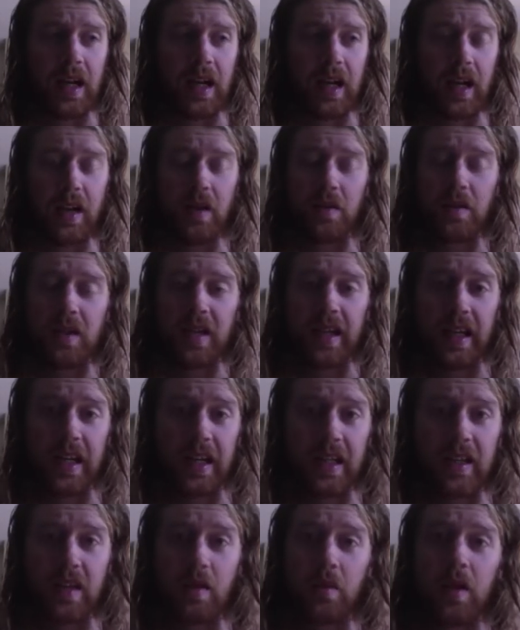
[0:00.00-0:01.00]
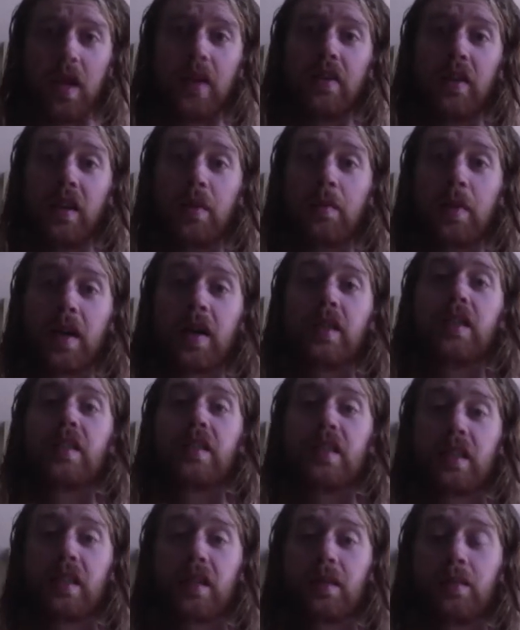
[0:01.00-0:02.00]
I don't think anything will ever compare to
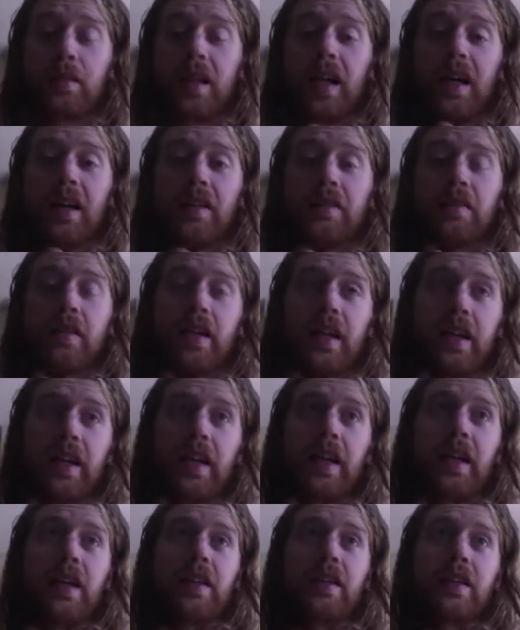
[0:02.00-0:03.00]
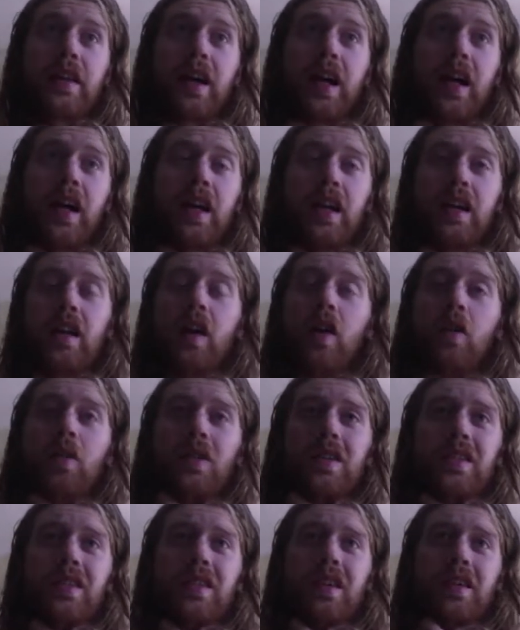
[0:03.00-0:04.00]
seeing them live. And I
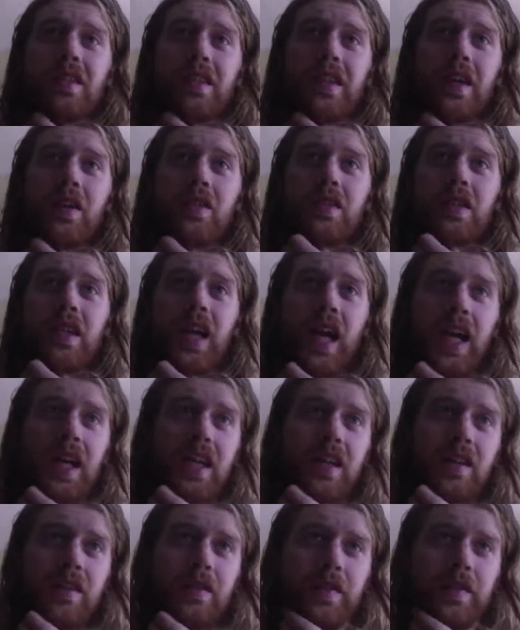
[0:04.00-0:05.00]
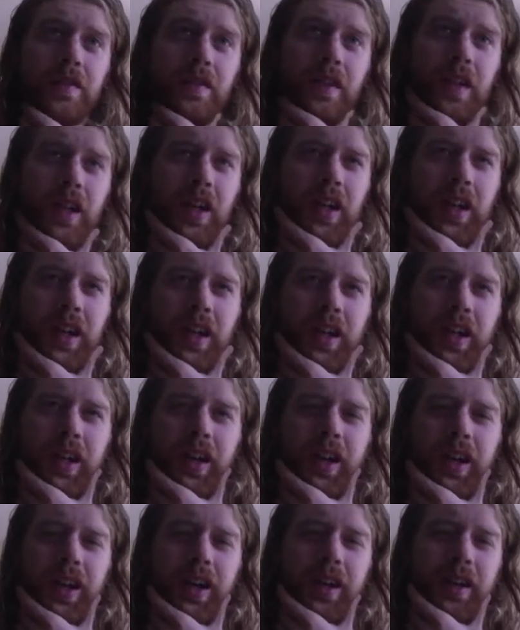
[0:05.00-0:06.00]
always thought that that was kind of
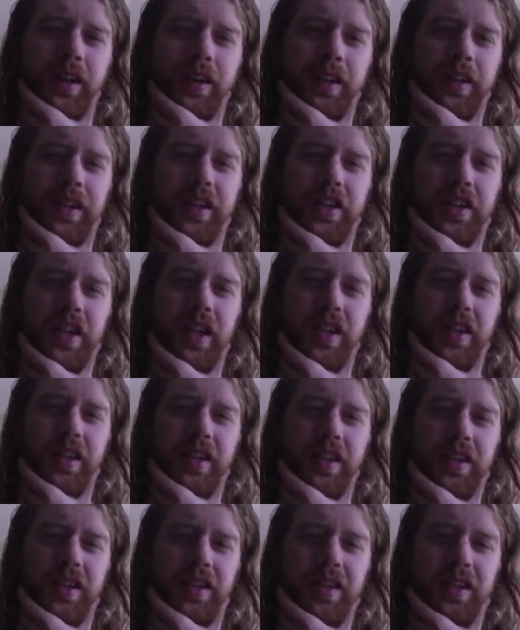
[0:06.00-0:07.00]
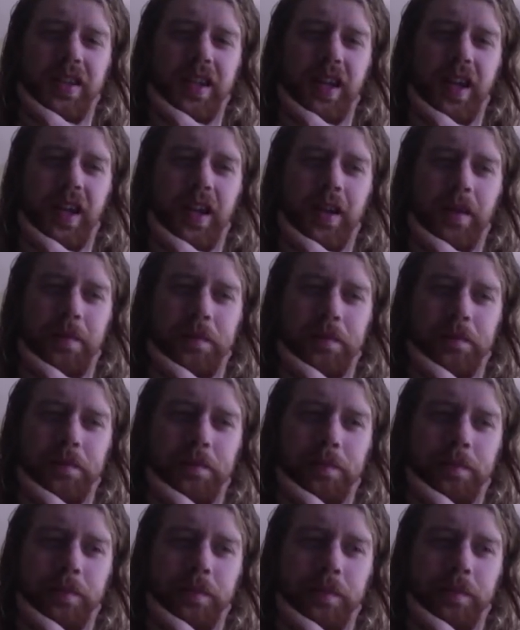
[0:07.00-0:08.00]
a cliche thing to say.
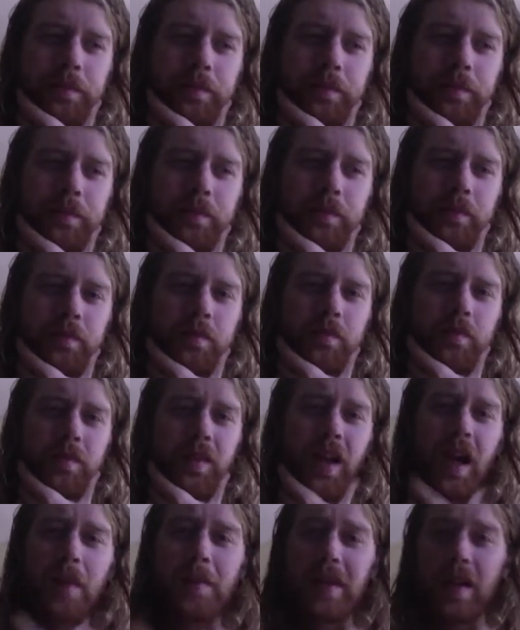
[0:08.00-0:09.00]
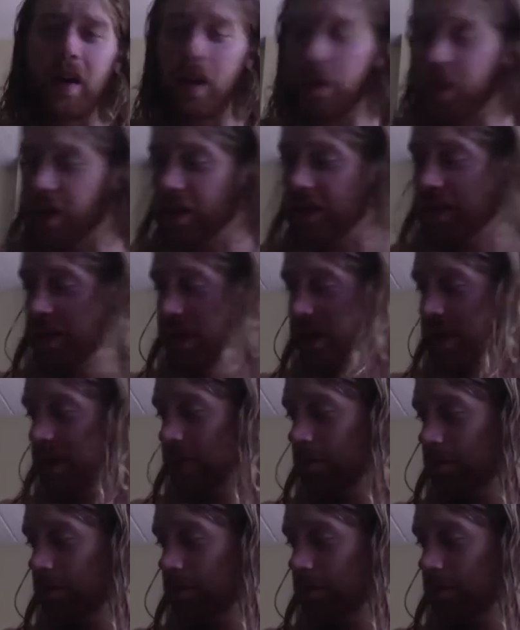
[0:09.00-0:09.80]
I mean, obviously,